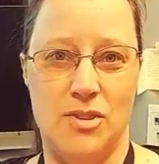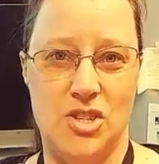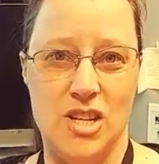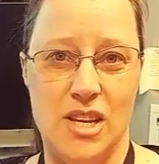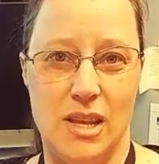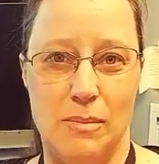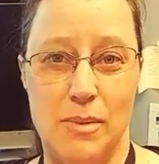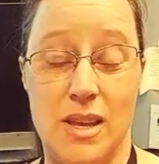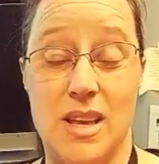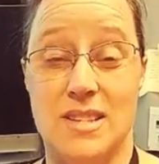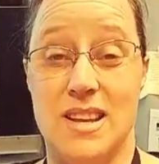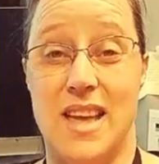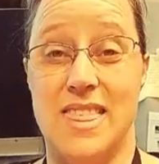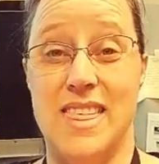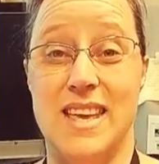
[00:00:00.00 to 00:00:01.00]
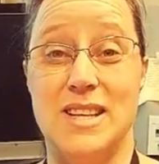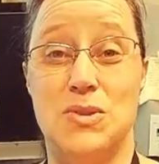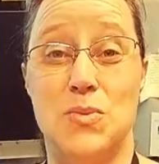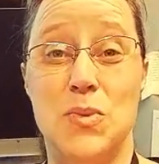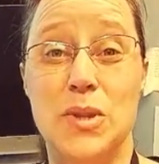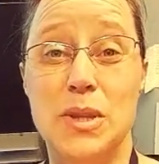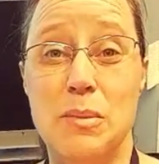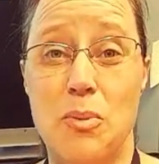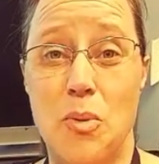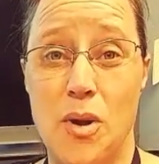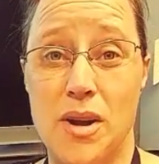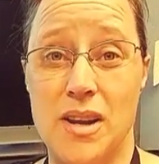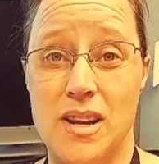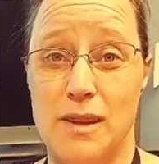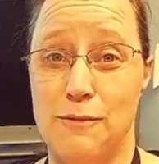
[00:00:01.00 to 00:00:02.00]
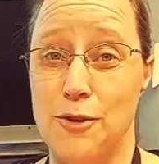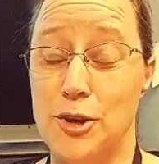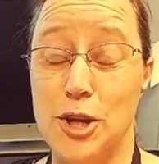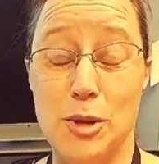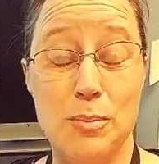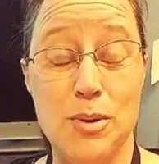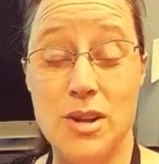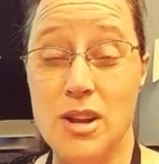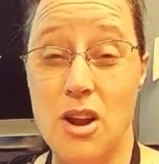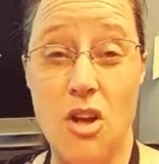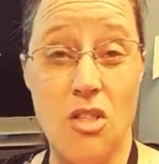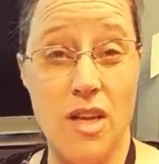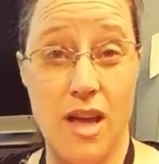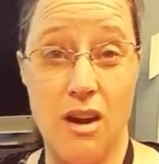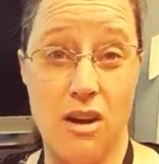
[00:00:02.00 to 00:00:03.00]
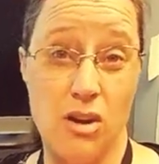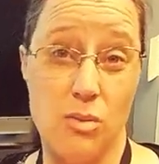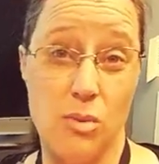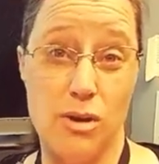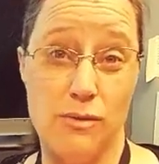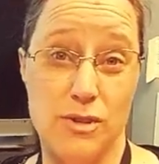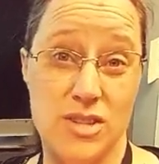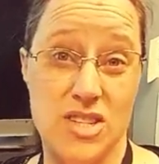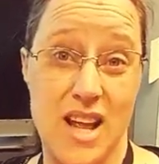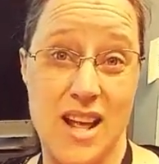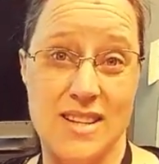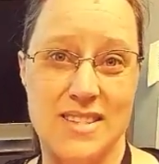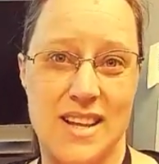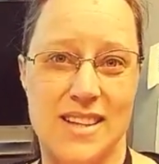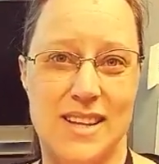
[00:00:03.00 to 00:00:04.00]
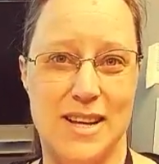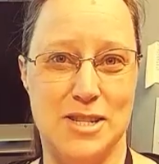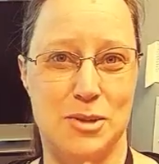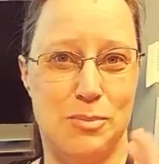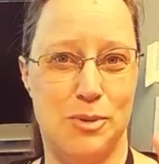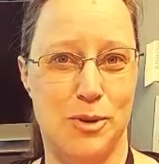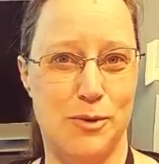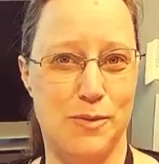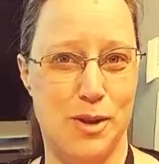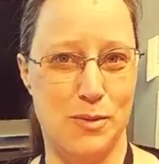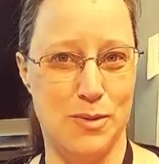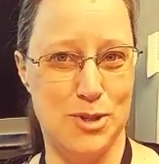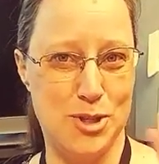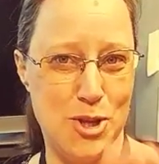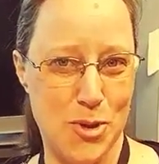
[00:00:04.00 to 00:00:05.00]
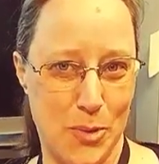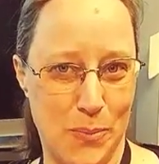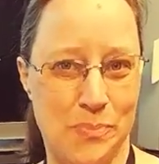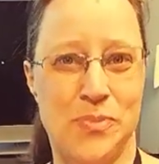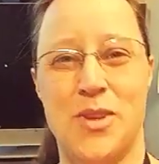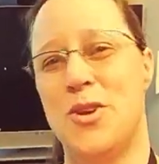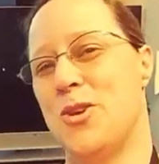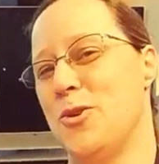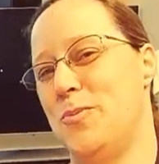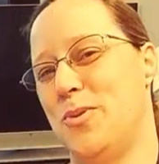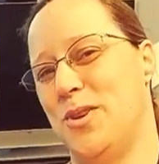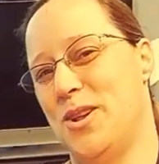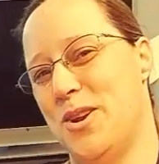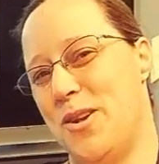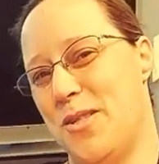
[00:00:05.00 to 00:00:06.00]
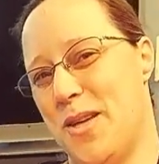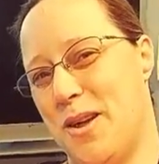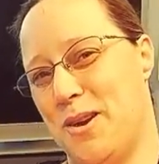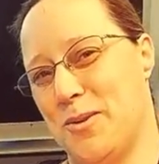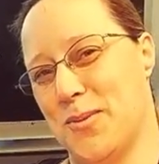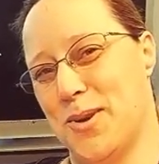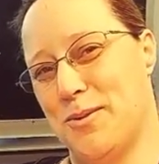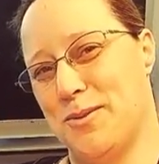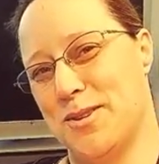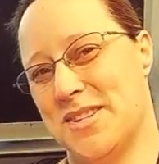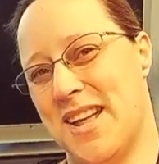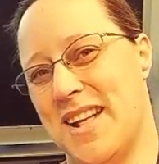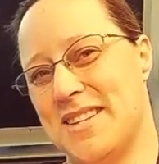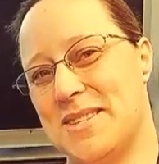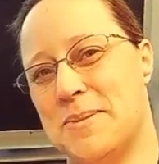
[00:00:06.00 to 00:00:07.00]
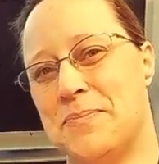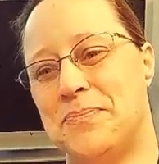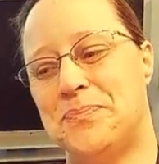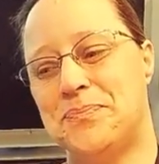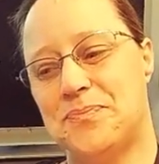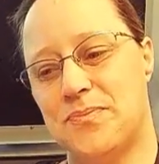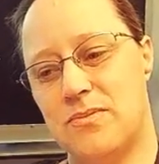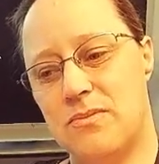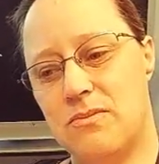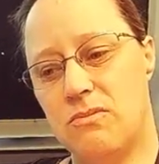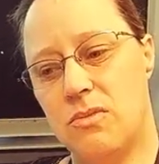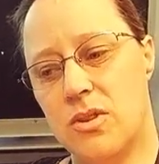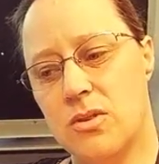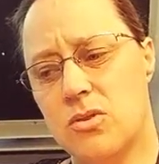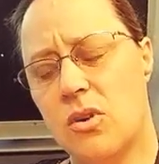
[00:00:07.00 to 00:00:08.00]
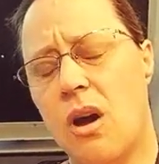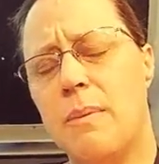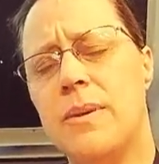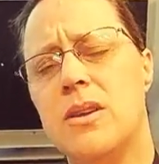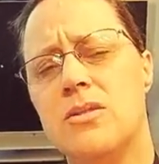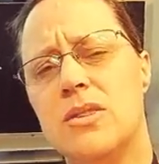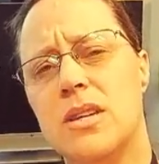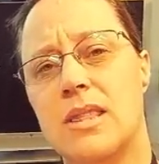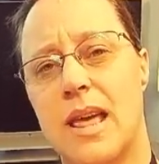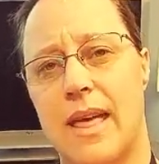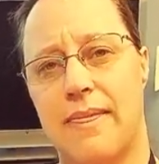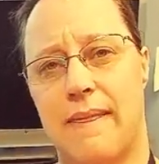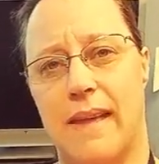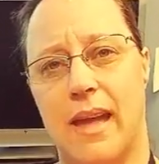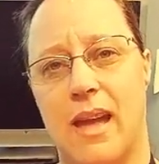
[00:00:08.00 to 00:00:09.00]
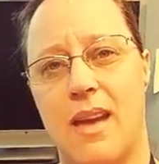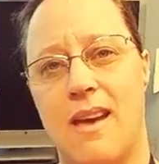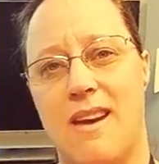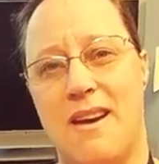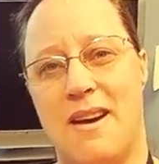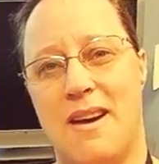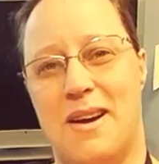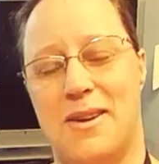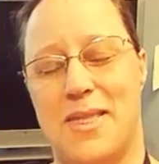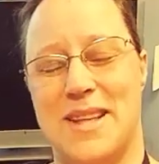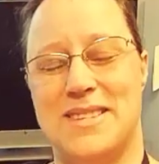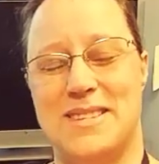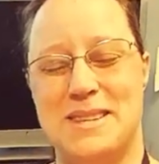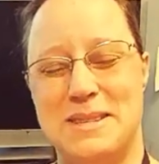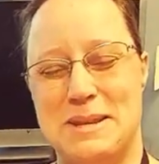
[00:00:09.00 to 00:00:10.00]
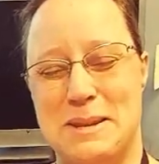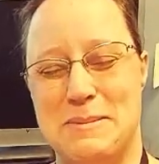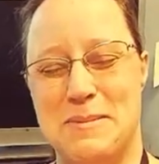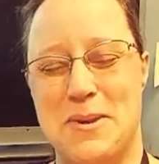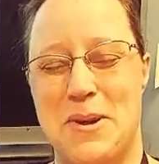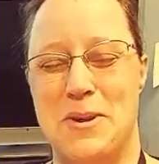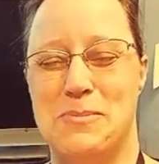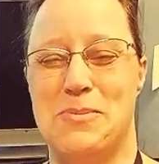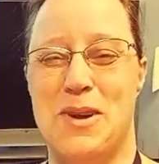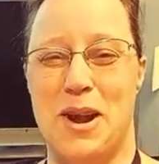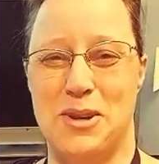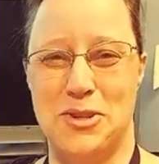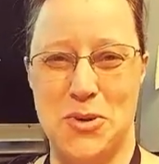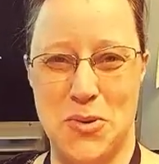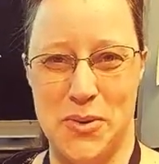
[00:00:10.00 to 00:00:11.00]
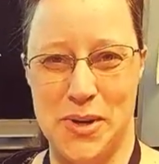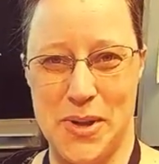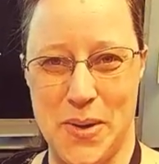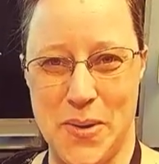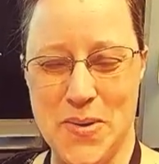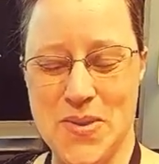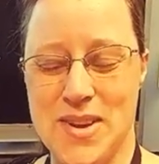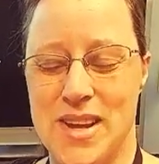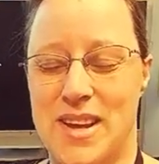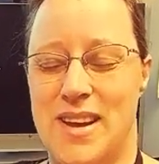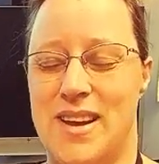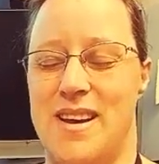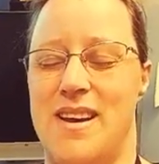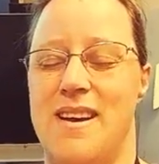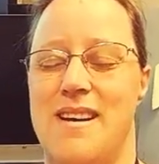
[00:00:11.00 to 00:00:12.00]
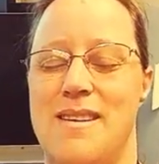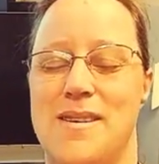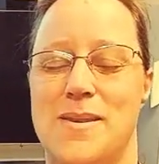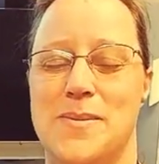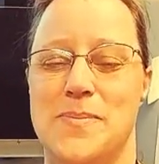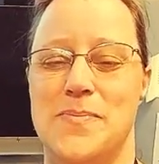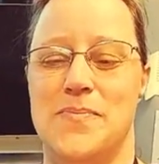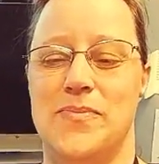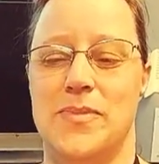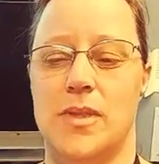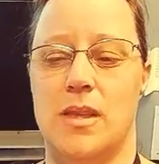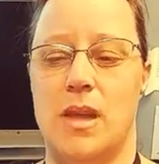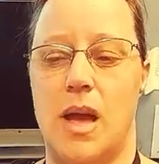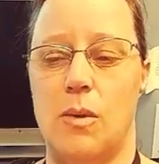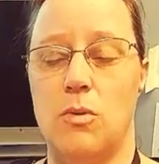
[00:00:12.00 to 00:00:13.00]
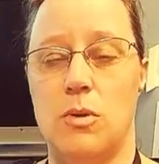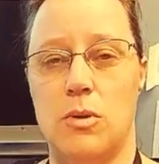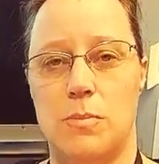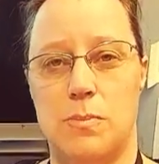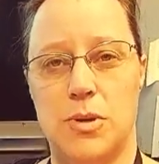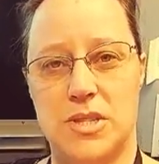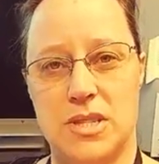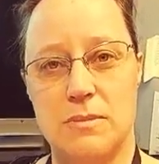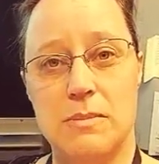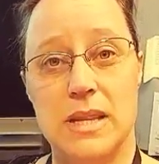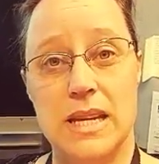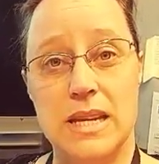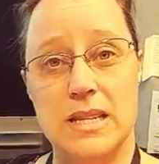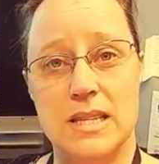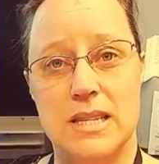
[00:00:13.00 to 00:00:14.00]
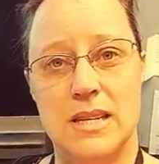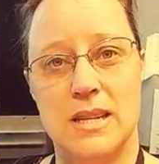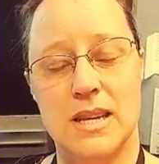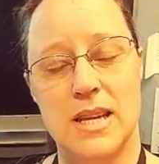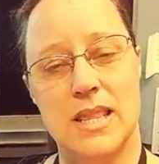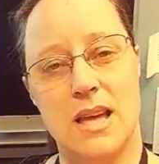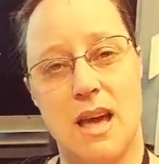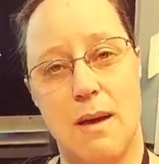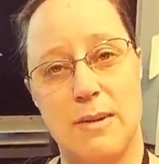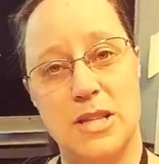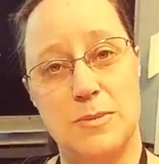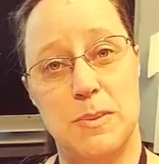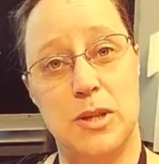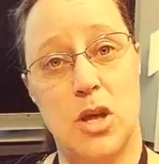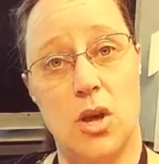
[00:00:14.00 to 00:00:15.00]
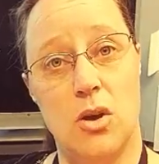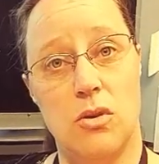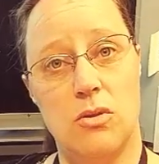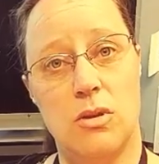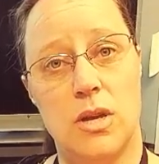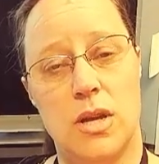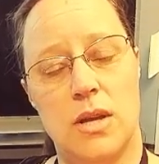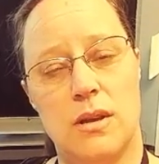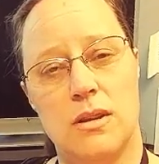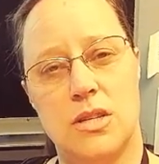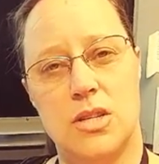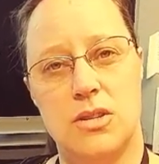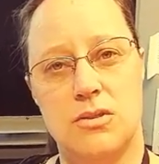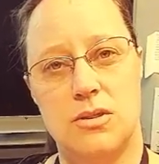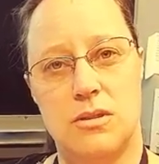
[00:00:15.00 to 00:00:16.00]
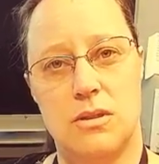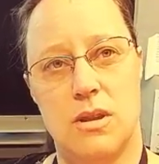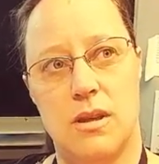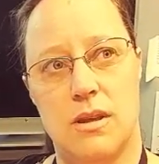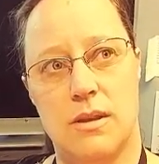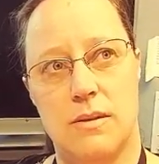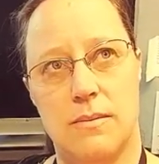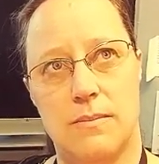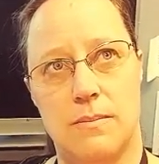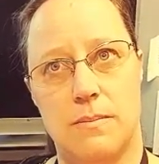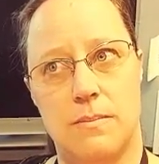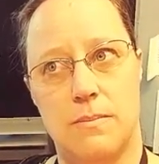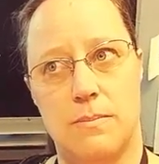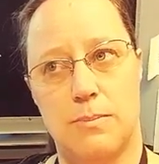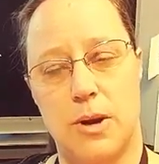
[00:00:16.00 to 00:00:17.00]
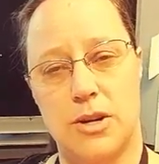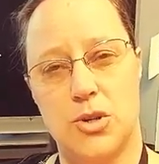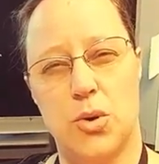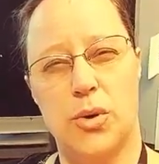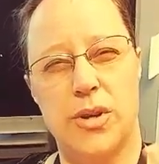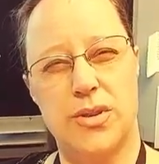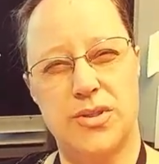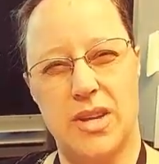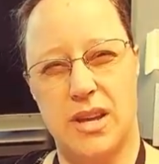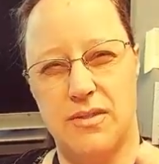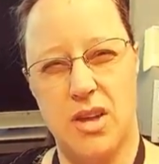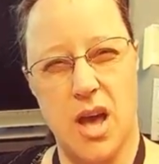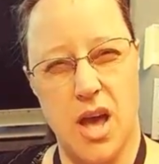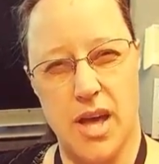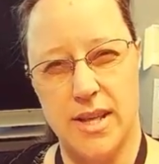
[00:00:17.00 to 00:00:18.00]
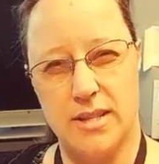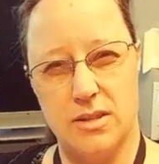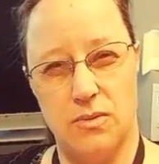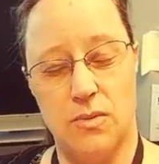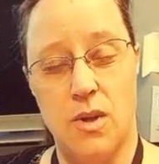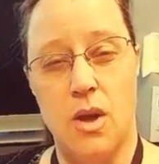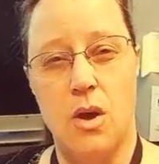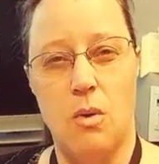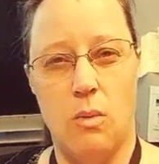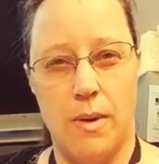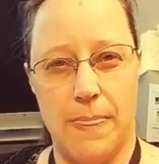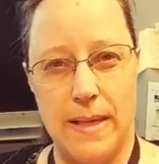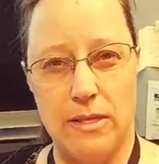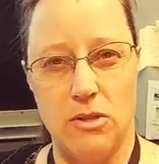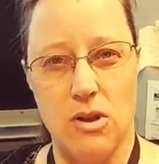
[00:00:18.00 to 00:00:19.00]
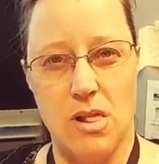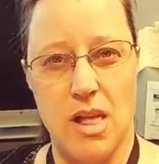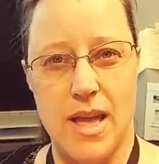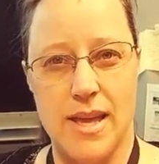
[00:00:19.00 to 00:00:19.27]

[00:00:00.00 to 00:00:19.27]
cheating, because I think it's really important. If you're going to put in all that hard work for stats, I'd like to prove that it was you who put in all that hard work for stats. So I'll be using that thing, or that system called Proctorio. I will put some links in the comments below to Proctorio's kind of guides of what they look